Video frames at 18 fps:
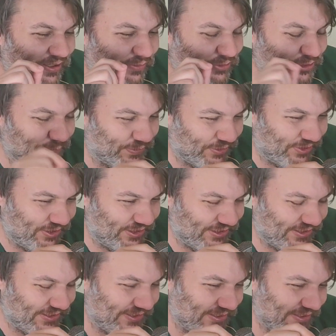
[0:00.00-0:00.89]
that was
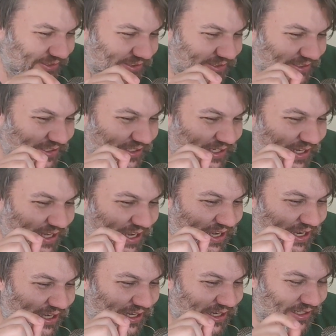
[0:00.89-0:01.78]
built.
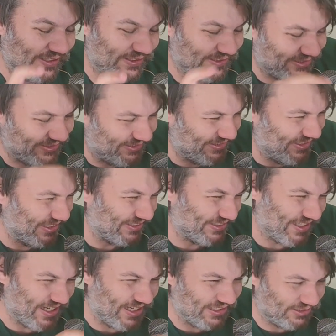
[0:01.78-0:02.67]
The
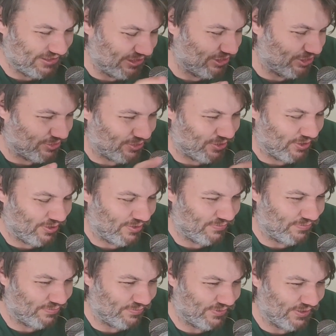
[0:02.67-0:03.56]
CSI essentially took a lot
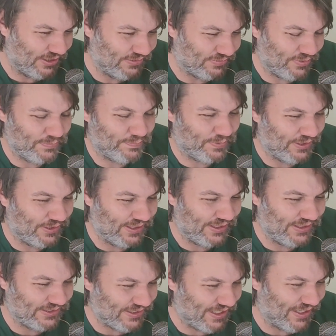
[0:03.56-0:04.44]
of things from it, but
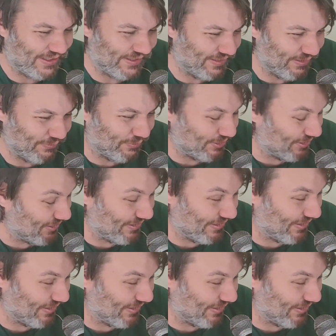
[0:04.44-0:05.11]
they decided there wasn't